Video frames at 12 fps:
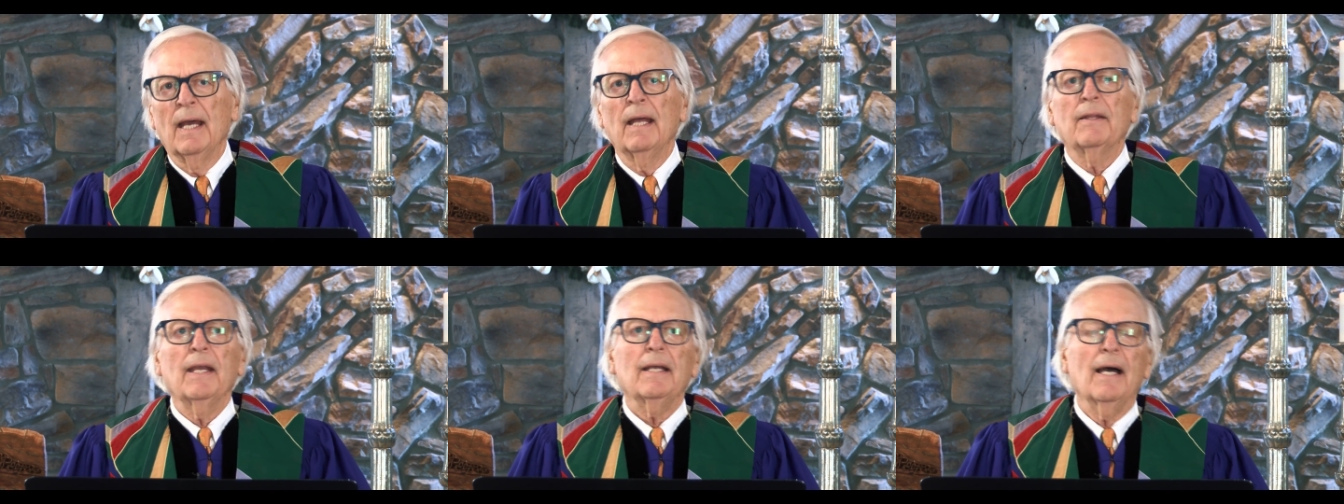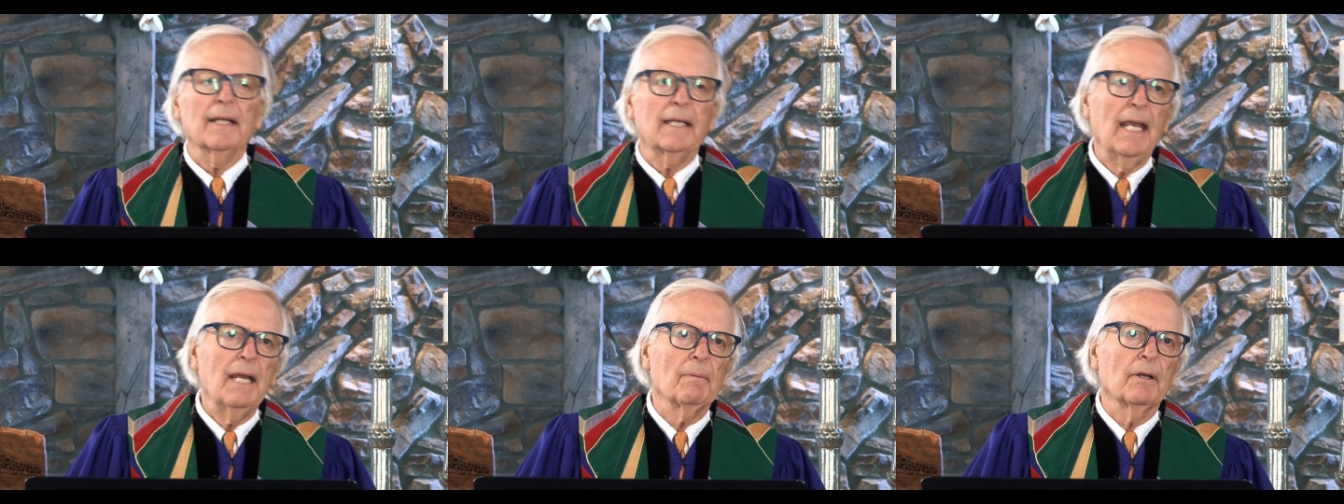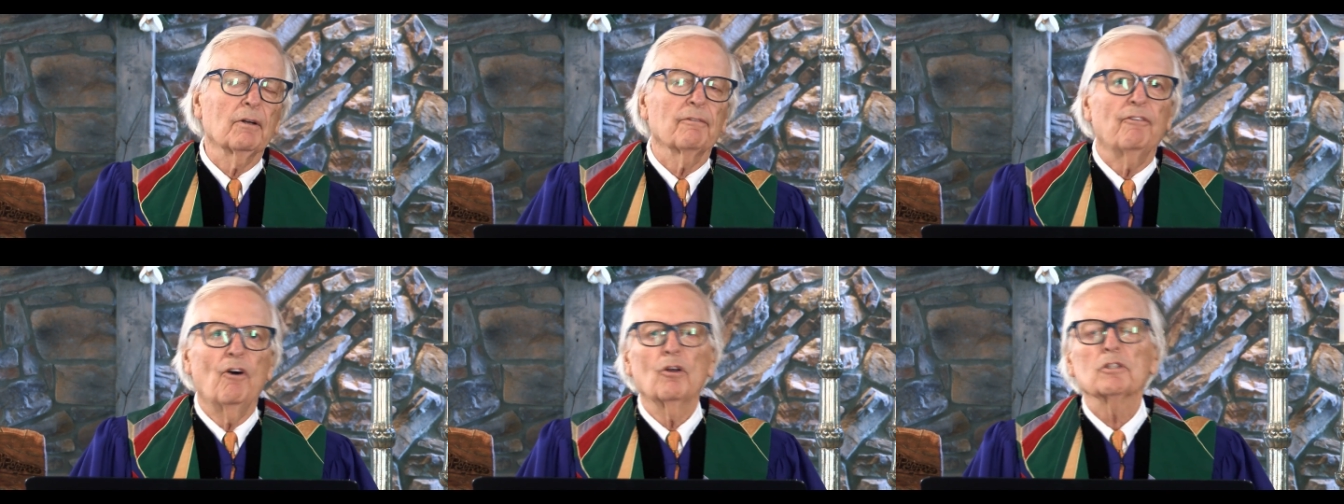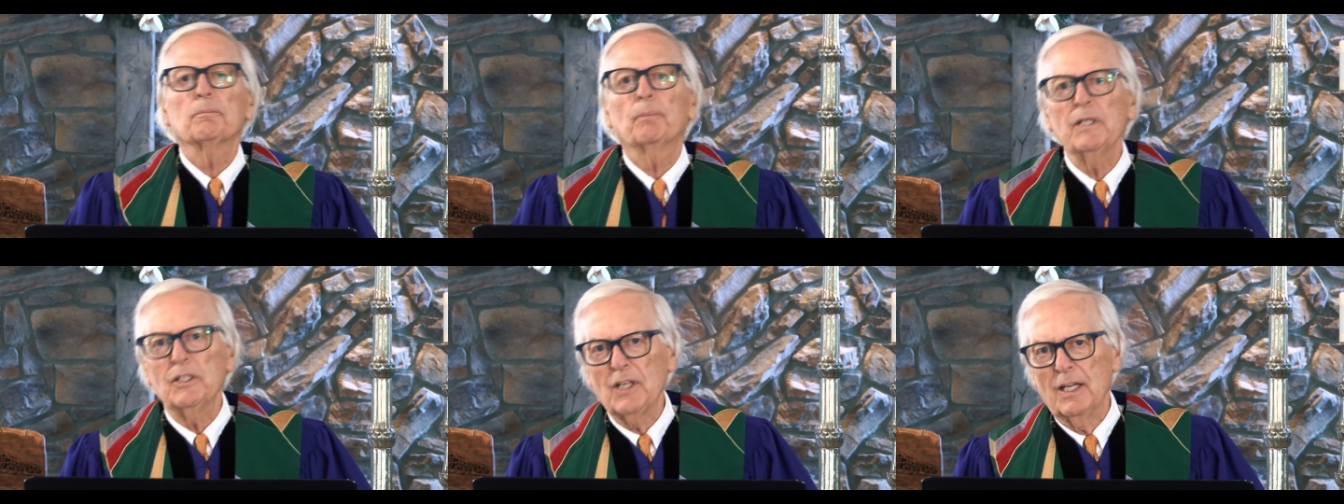They kind of came under false
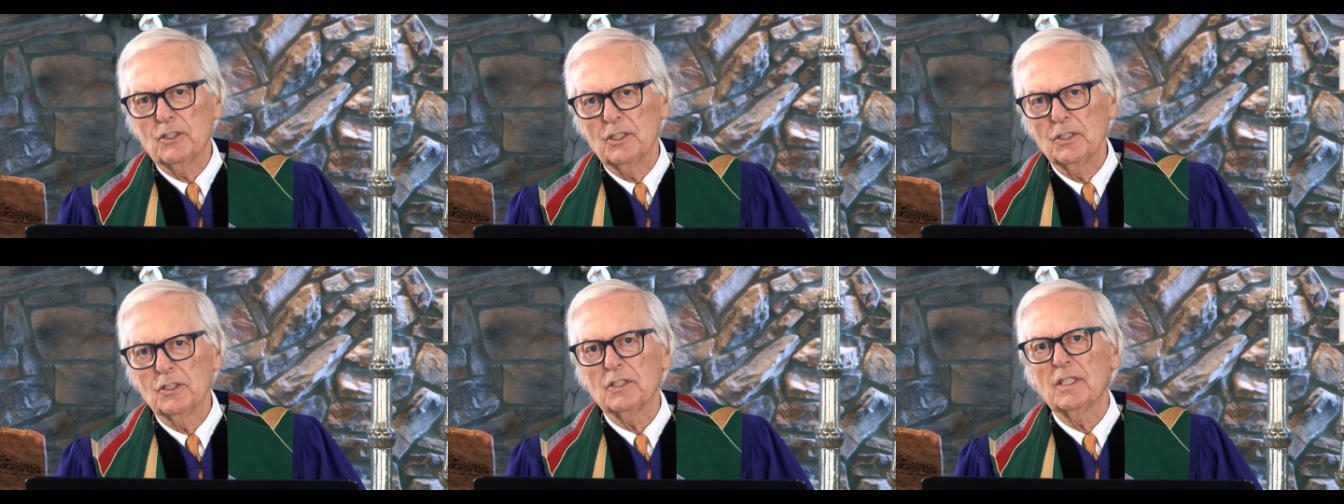pretenses.